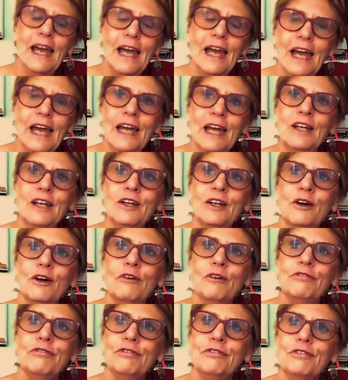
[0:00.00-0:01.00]
And
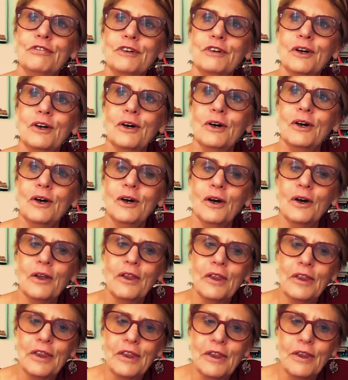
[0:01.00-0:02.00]
of
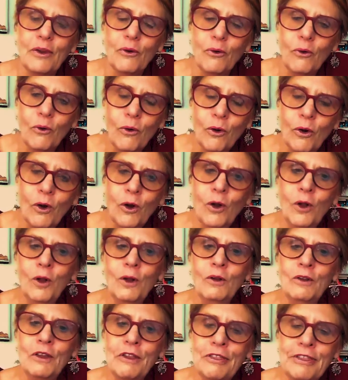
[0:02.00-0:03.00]

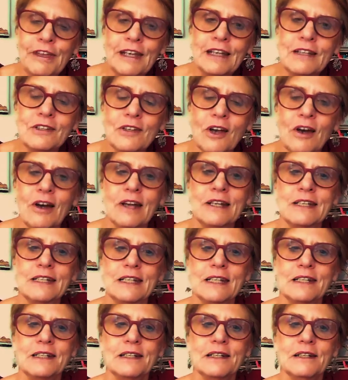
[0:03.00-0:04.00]
all the things I
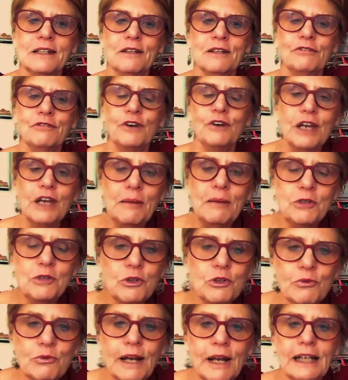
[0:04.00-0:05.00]
did for him
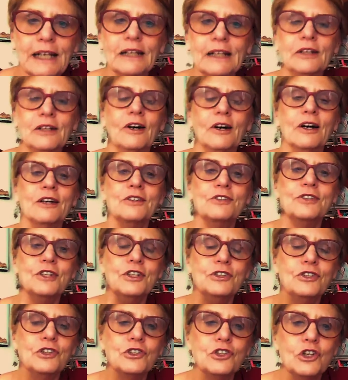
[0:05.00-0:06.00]
to recognize
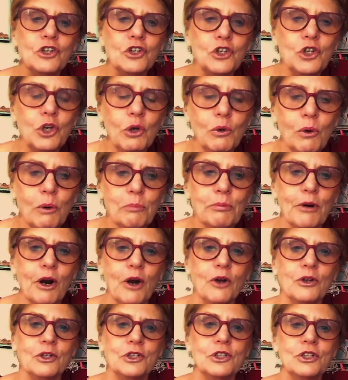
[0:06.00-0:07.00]
this is a new
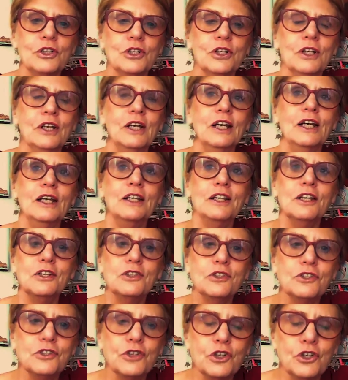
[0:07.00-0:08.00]
approach,
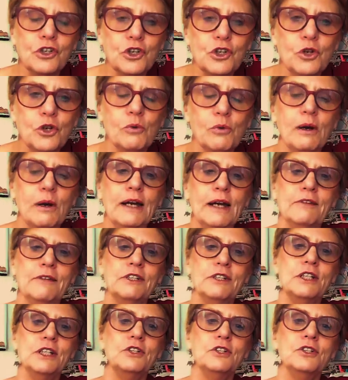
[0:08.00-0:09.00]
this is a new way of
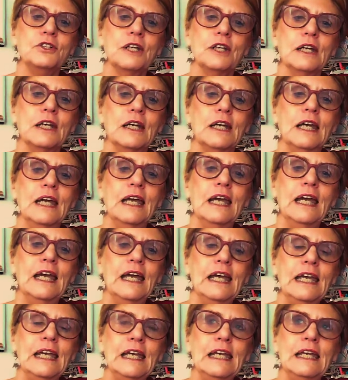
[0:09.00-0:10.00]
teaching,
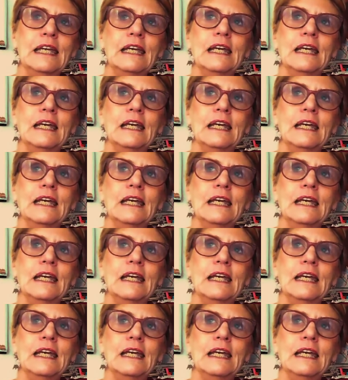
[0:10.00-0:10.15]
he